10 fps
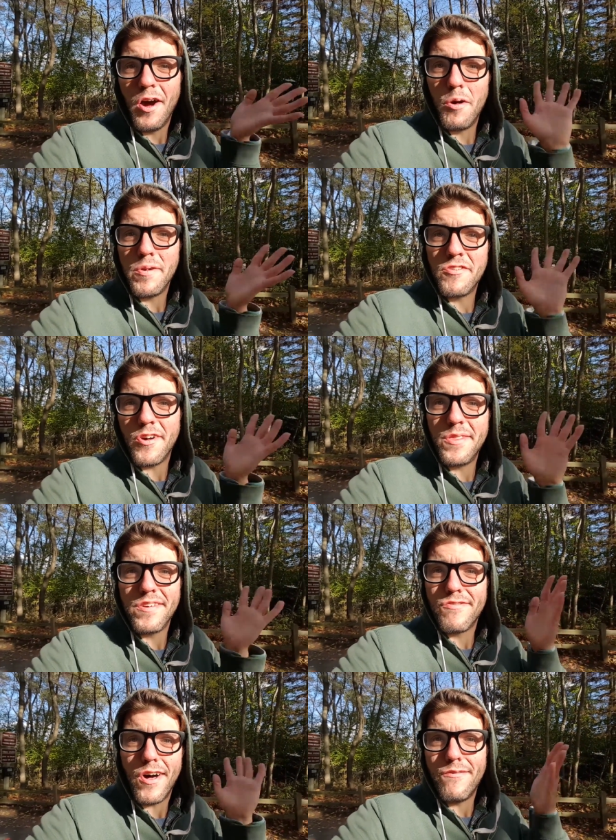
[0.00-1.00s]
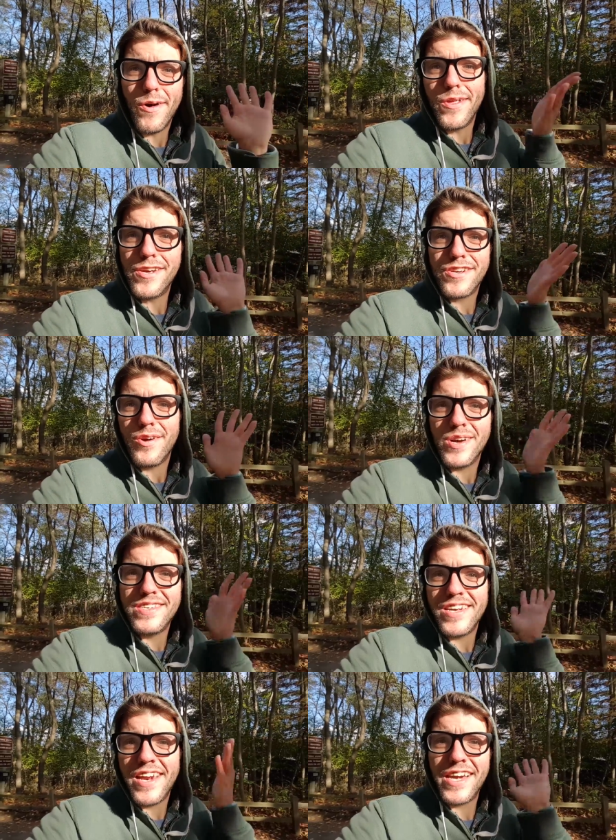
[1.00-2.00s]
Hope you enjoyed this fall foliage tour.
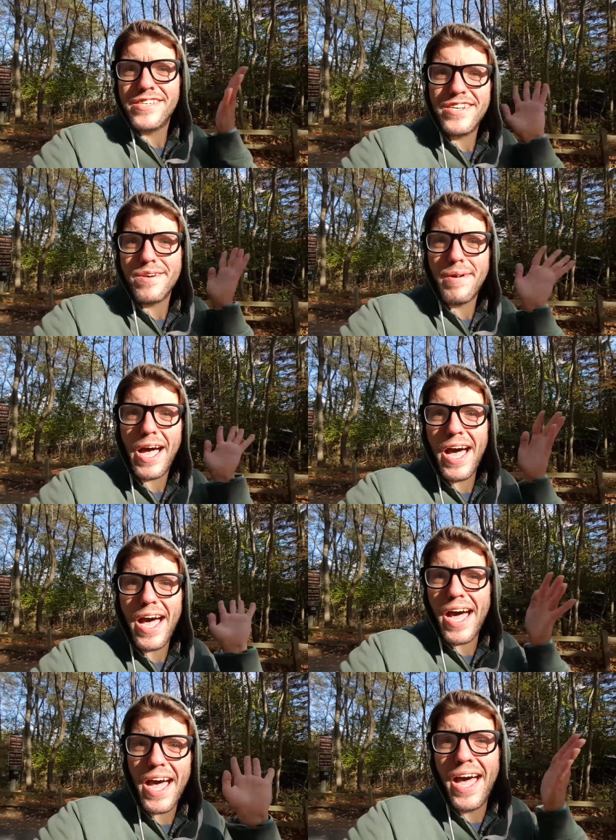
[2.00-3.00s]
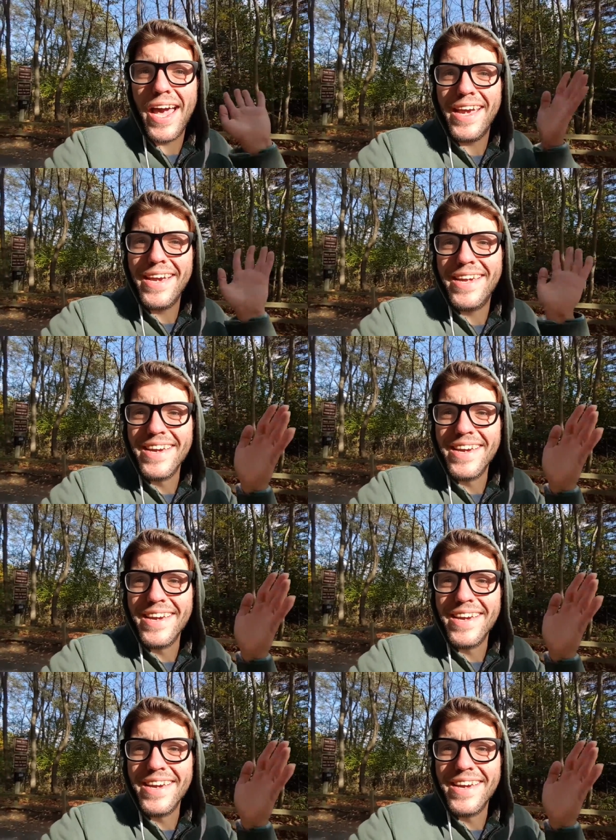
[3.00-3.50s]
See you next year. Bye.